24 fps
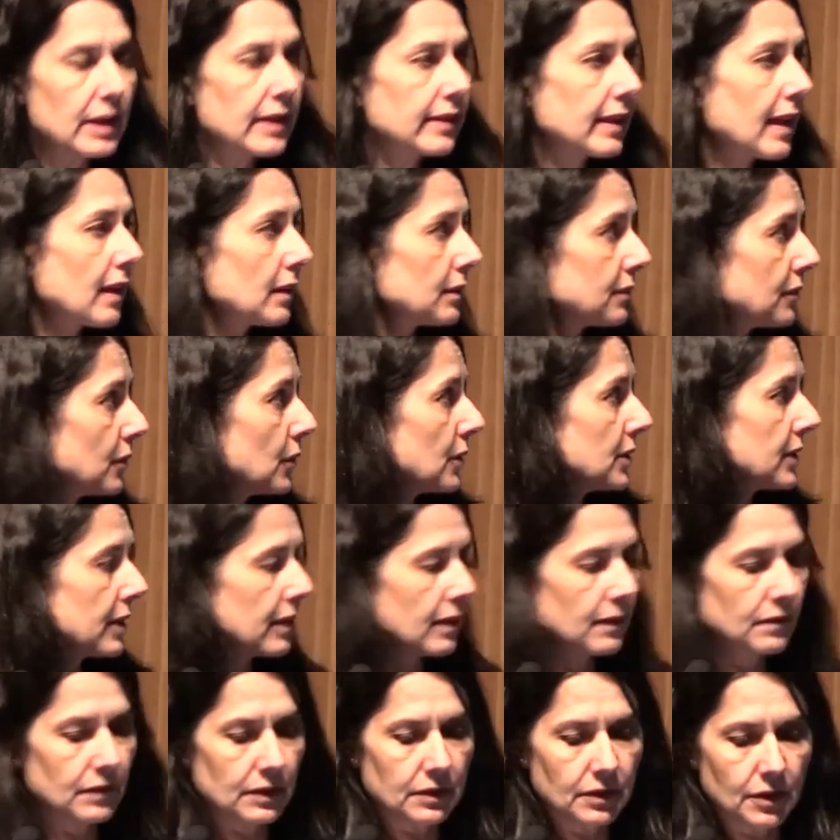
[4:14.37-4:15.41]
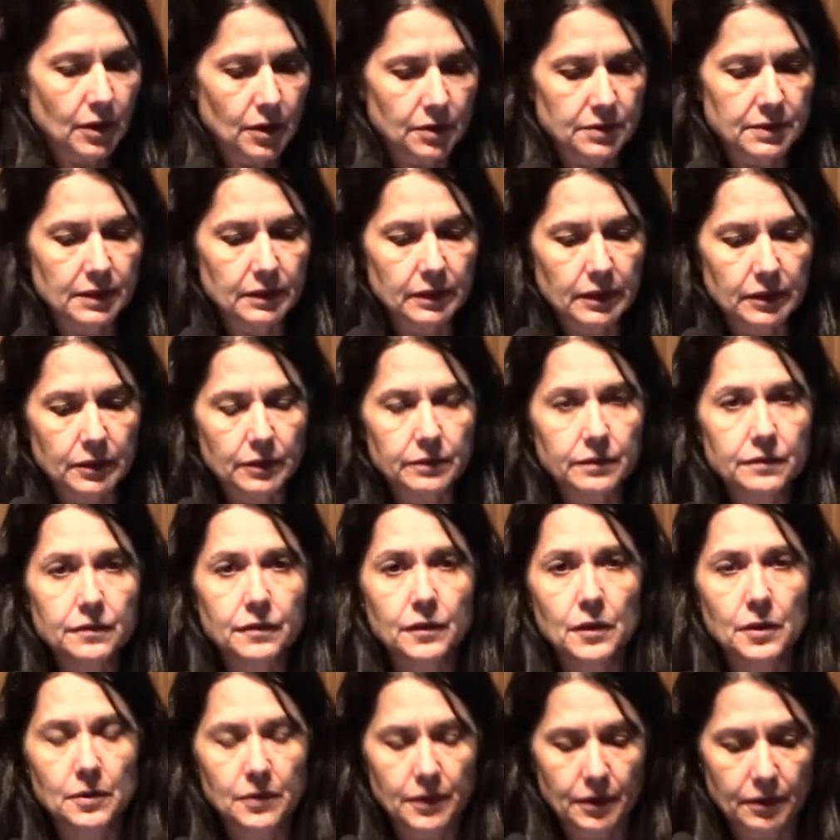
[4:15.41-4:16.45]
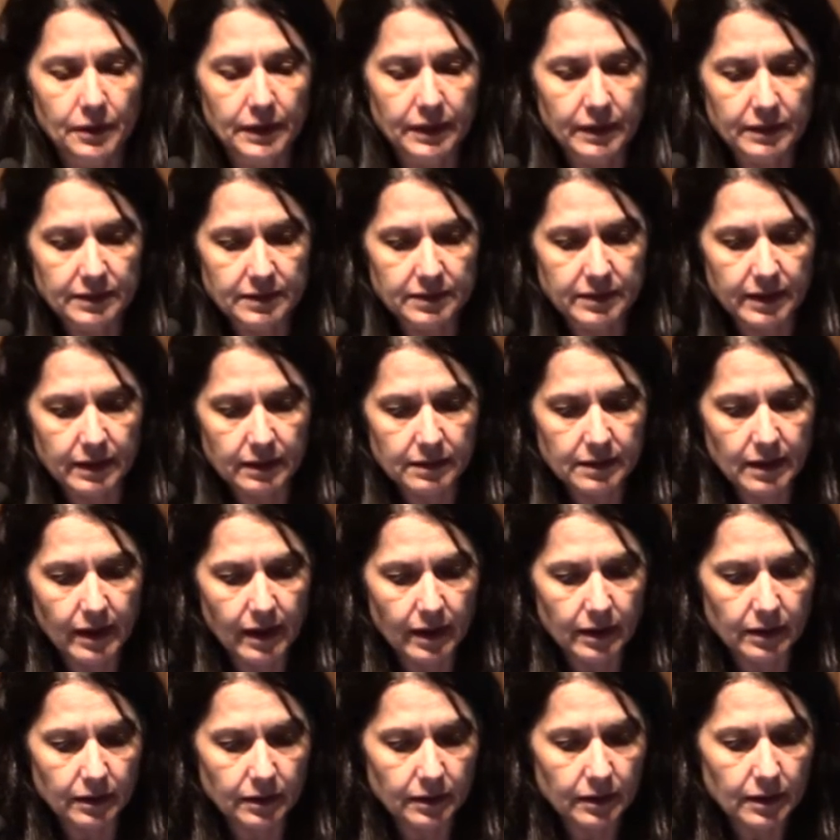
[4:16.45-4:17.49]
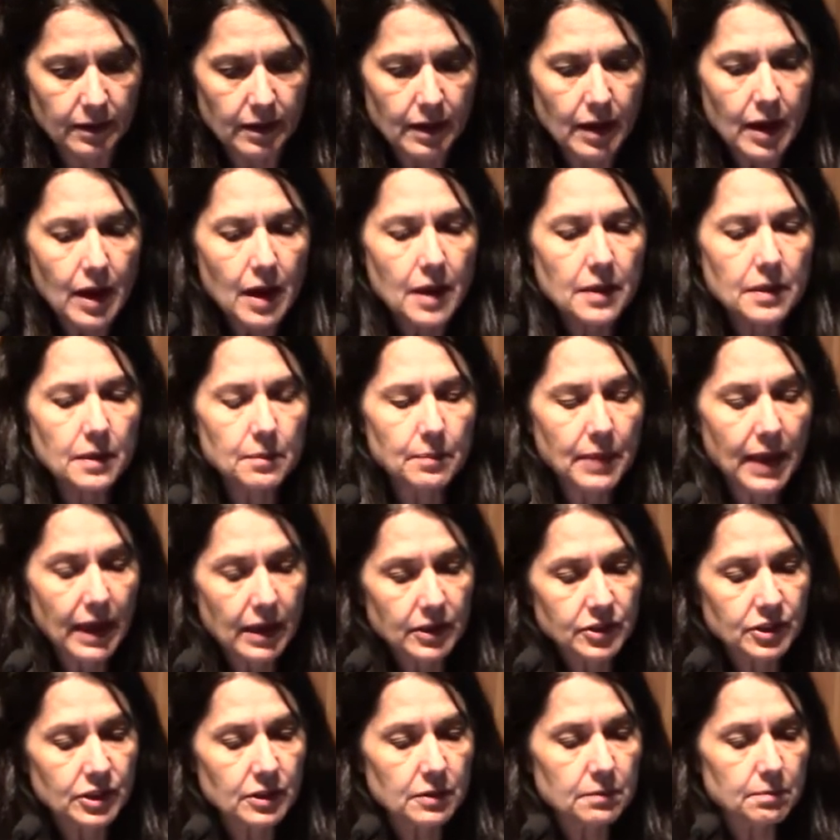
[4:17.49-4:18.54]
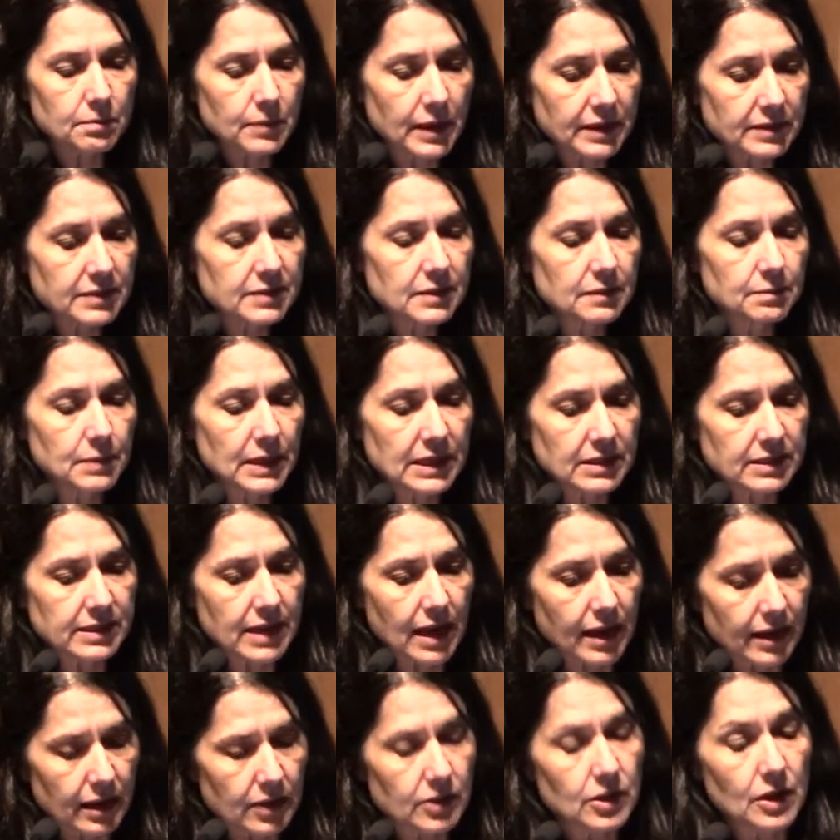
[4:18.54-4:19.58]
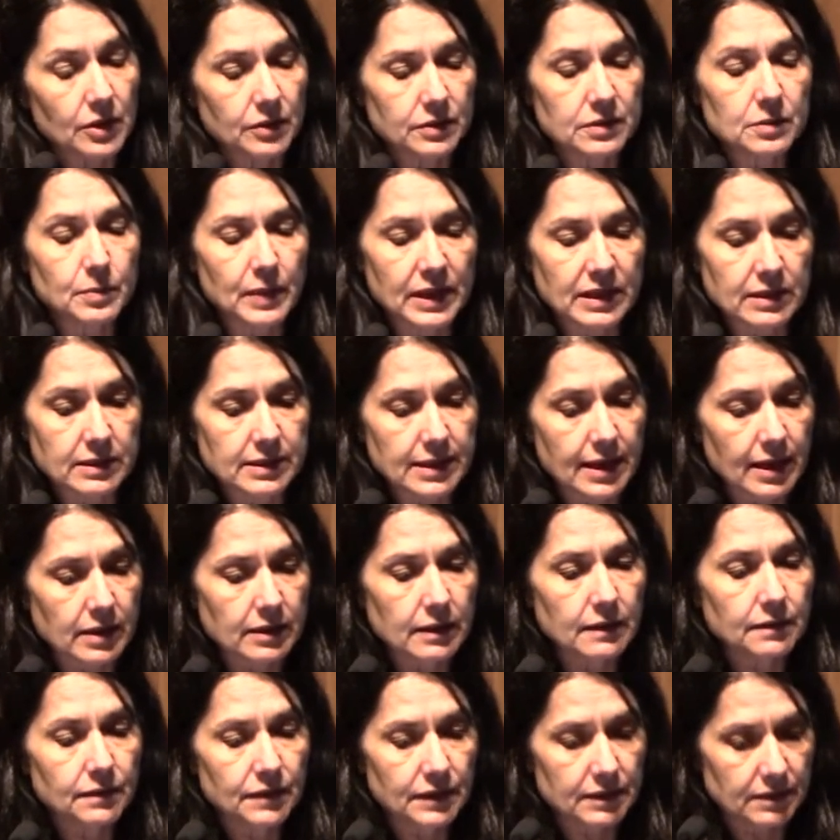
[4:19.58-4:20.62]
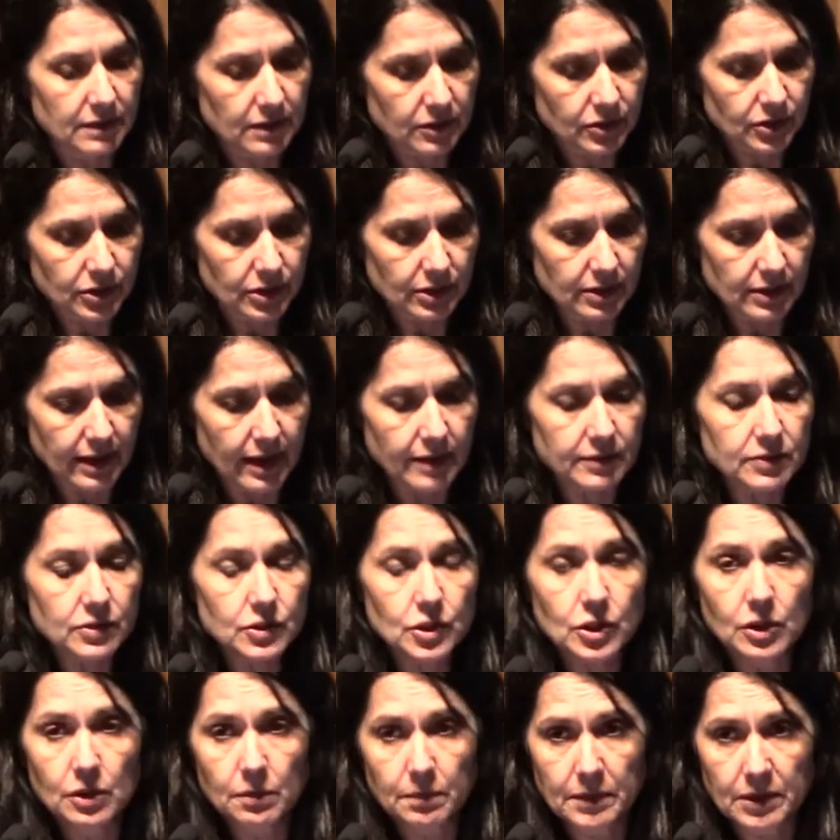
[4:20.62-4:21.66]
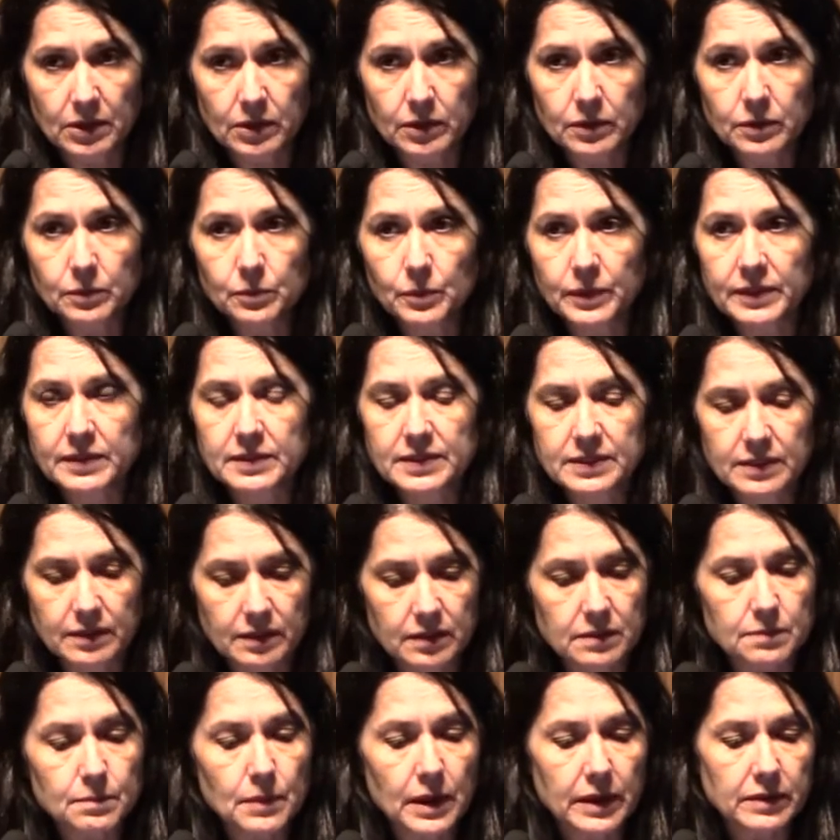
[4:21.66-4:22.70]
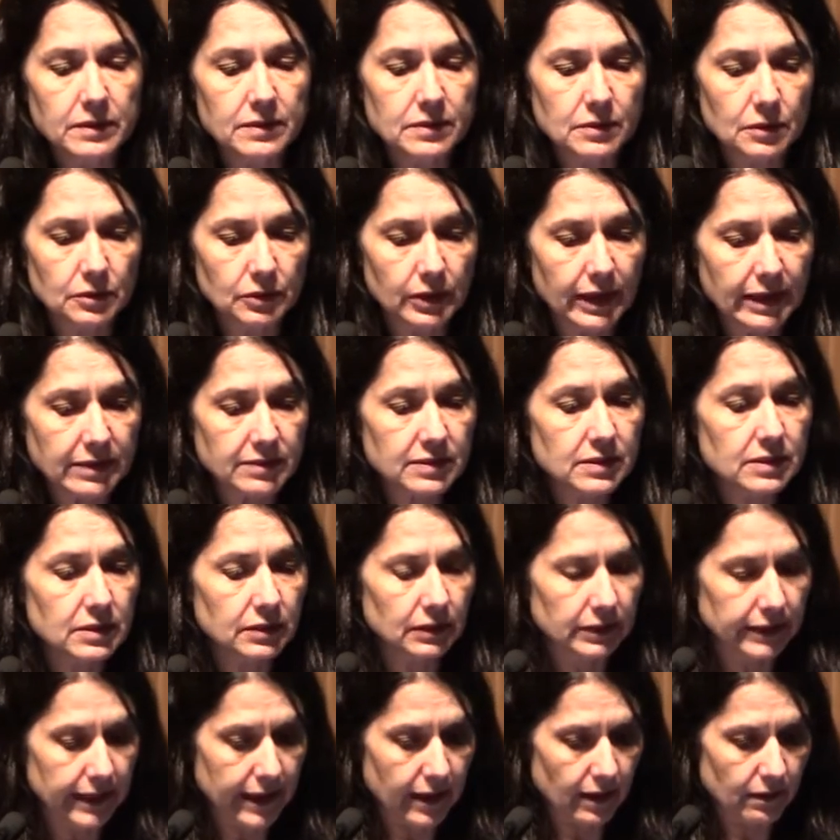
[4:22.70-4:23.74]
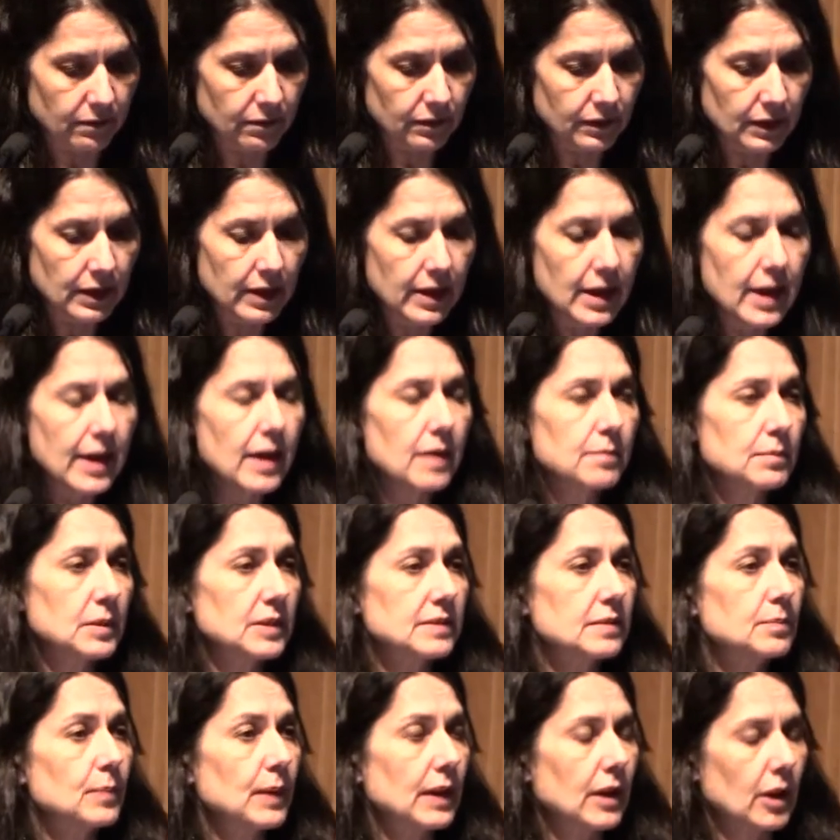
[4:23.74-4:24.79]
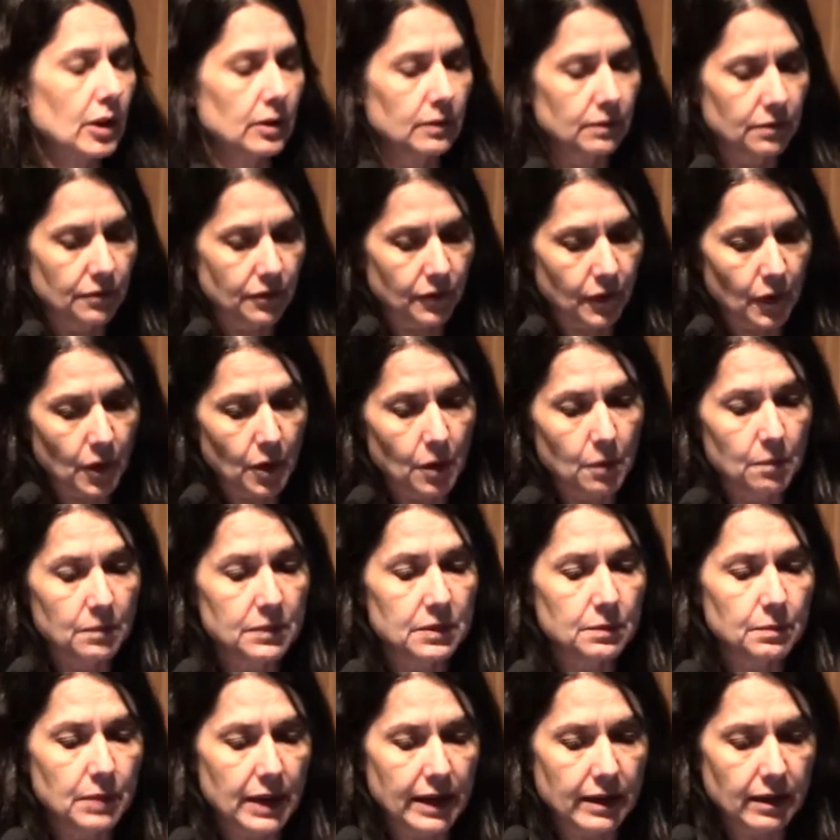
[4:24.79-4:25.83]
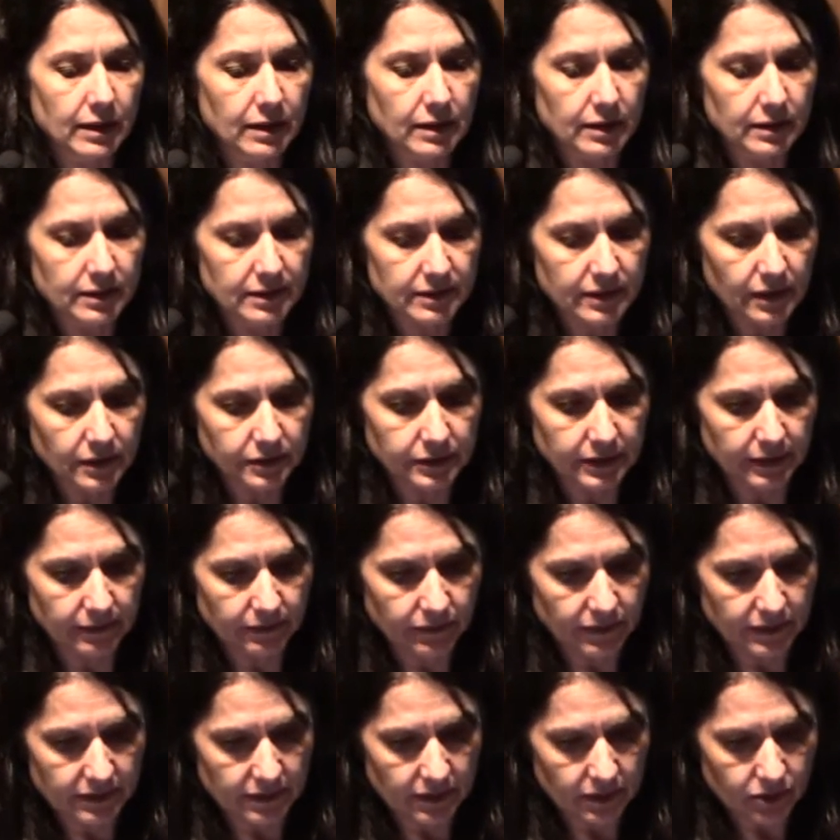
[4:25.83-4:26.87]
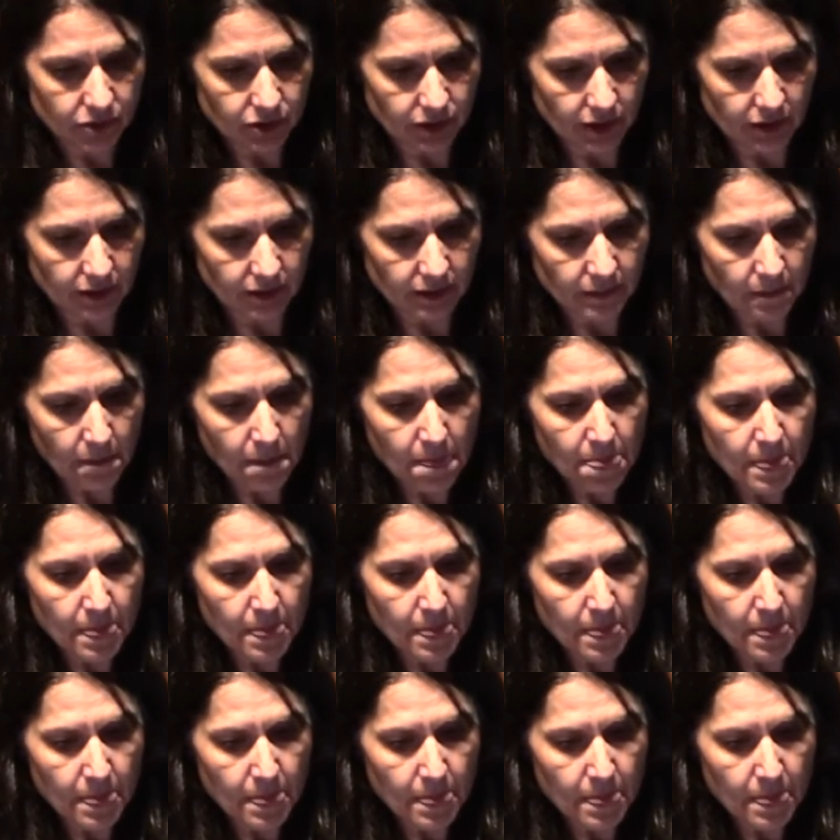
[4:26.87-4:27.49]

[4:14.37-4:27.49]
California even goes a little further in this detail. The patient must have been diagnosed by attending physician as terminal with 6 months or less to live. It must be confirmed by a consulting physician.